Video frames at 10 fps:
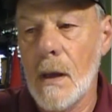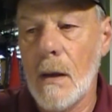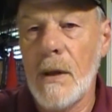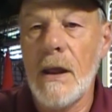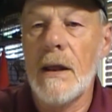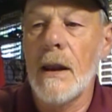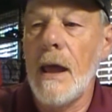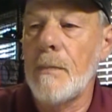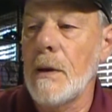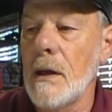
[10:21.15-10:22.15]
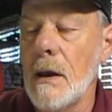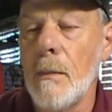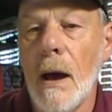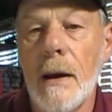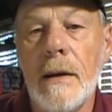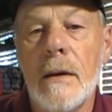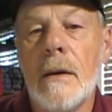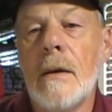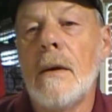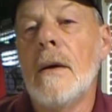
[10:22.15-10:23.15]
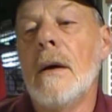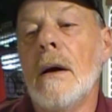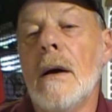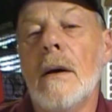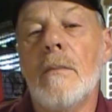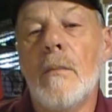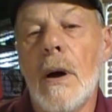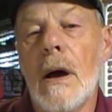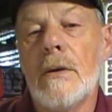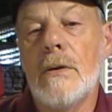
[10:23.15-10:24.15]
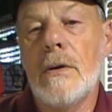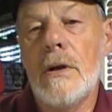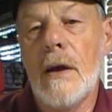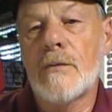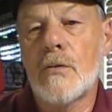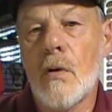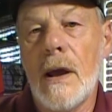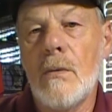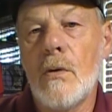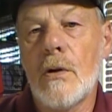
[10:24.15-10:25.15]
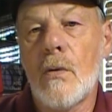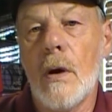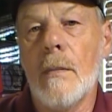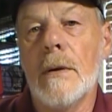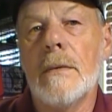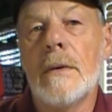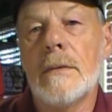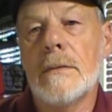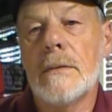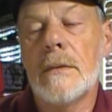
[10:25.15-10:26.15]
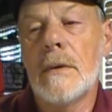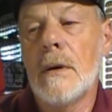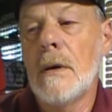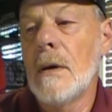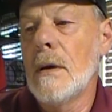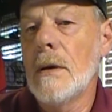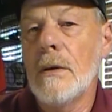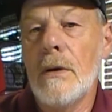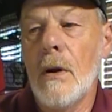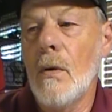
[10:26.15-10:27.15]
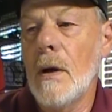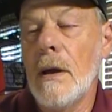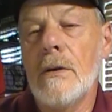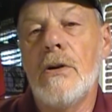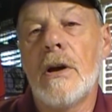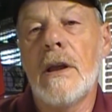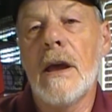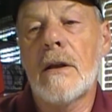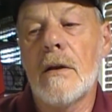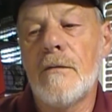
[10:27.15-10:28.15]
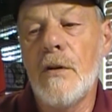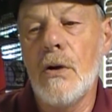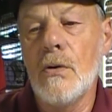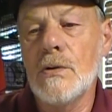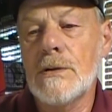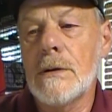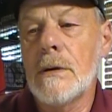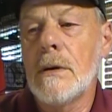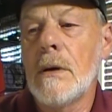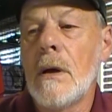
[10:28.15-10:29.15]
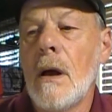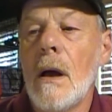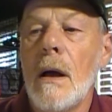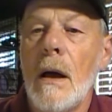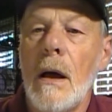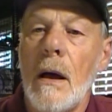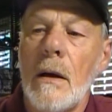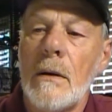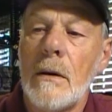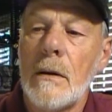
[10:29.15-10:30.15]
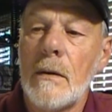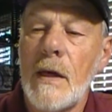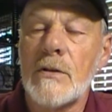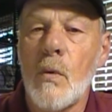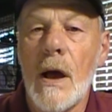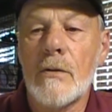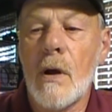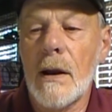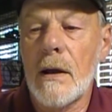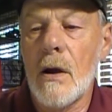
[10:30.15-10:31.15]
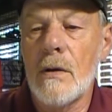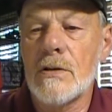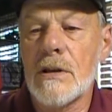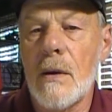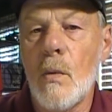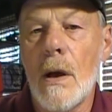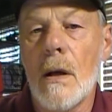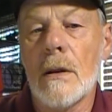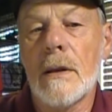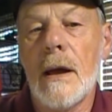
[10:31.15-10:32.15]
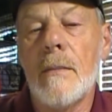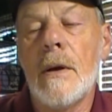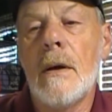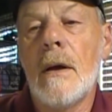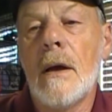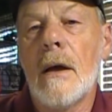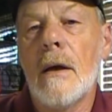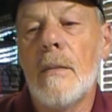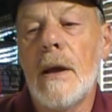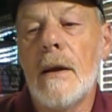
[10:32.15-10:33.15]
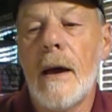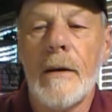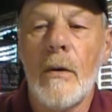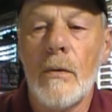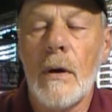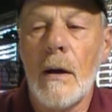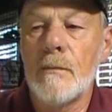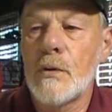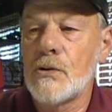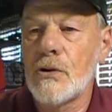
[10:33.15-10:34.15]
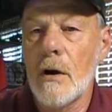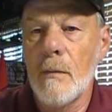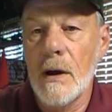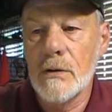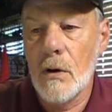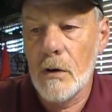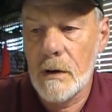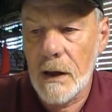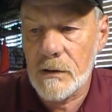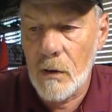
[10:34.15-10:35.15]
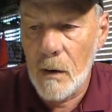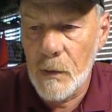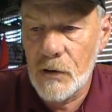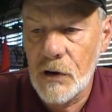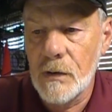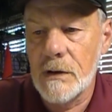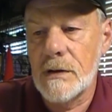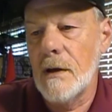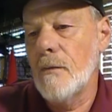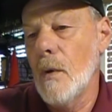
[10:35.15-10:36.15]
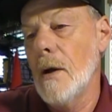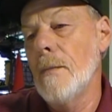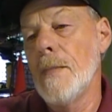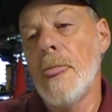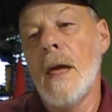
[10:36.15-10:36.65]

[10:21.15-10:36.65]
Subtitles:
I mean, it can happen to anybody, but you have to train with equipment, you know, and you can get confused. That's why I try to carry the same way all the time. I mean, I'm pretty sure everybody's heard of Texas governor shooting himself. Well,